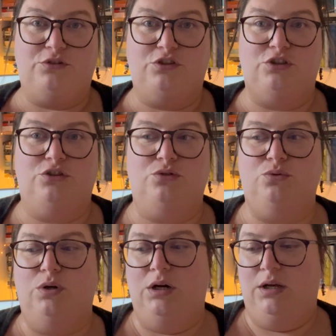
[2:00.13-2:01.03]

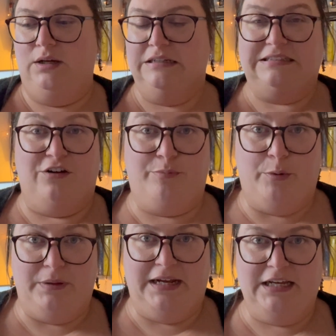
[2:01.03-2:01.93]
to
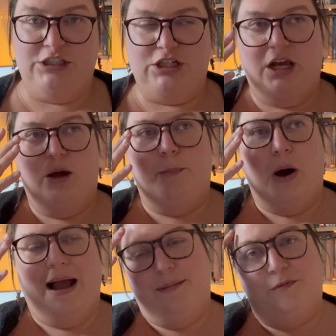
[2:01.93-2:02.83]
self-publish,
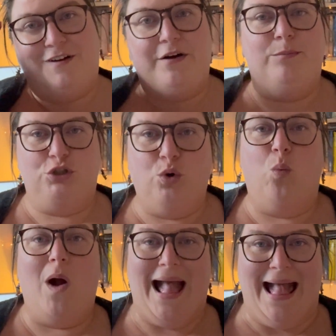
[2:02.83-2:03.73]
but I am very much
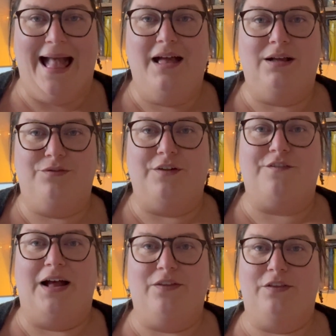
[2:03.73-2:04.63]
aware of the
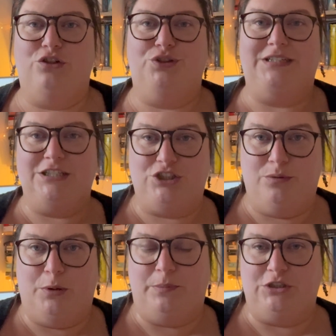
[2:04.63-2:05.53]
fact that the
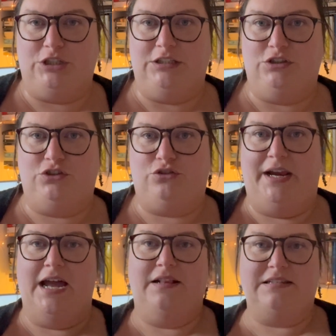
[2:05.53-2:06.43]
traditional publishing
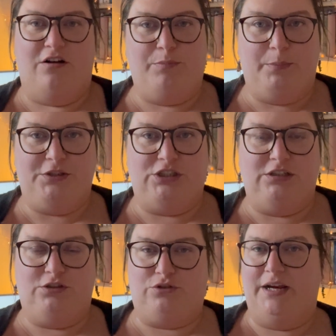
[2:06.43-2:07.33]
industry and the self-publishing
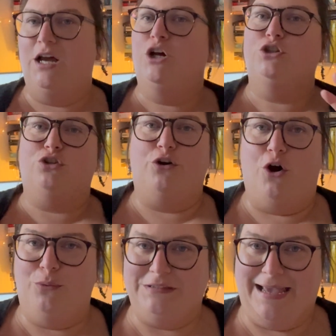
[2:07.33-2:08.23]
industry don't
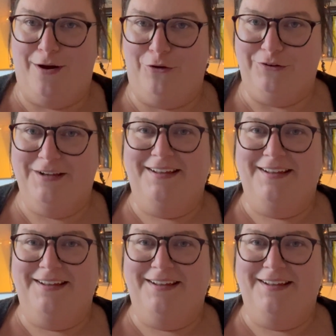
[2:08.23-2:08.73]
always get on